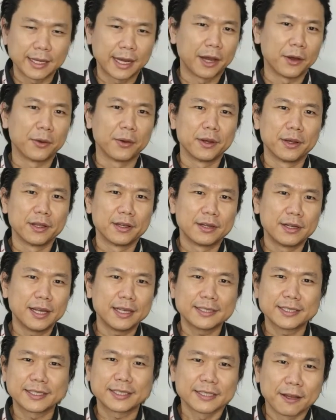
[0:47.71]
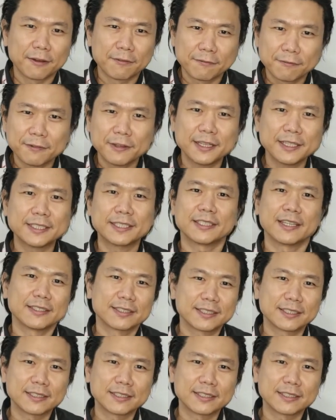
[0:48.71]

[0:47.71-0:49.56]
Now let's first